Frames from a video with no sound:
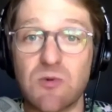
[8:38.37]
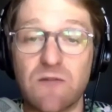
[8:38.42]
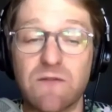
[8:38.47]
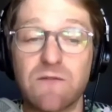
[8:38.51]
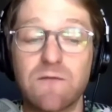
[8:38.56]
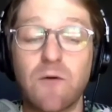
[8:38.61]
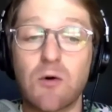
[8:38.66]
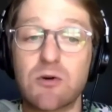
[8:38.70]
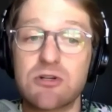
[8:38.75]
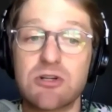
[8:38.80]
We're
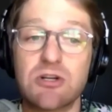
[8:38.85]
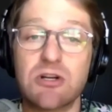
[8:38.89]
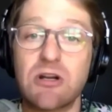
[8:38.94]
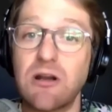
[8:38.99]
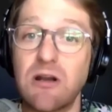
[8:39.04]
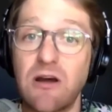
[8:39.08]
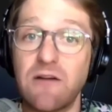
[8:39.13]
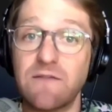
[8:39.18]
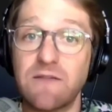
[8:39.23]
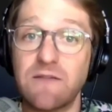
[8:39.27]
fortunate
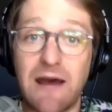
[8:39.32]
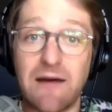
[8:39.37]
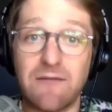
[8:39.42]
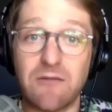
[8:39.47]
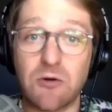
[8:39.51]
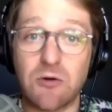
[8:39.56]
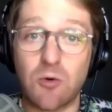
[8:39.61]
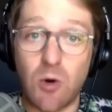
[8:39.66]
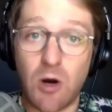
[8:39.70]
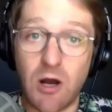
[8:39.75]
enough to have
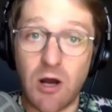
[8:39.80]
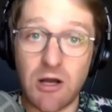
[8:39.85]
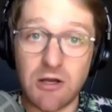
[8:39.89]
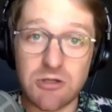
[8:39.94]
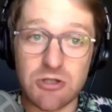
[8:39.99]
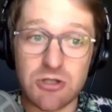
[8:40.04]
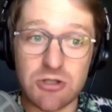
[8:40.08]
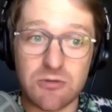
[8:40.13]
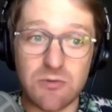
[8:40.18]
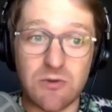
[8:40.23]
a garage.